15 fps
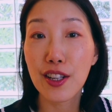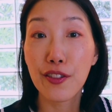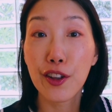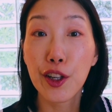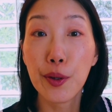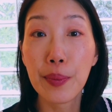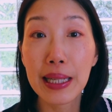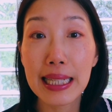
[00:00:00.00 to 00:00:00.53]
of
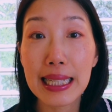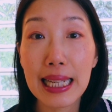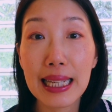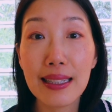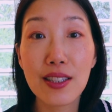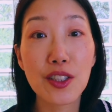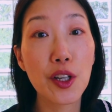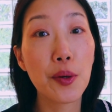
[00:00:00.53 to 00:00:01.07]

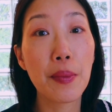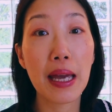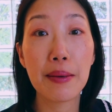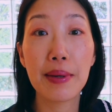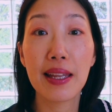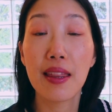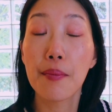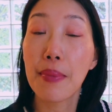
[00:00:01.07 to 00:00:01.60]
humidity, so
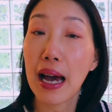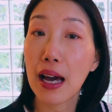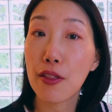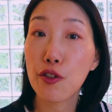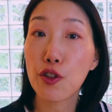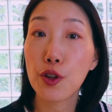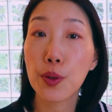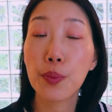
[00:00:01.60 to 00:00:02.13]
maybe the
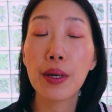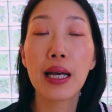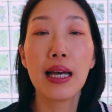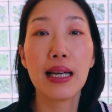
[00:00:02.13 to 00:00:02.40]
bathroom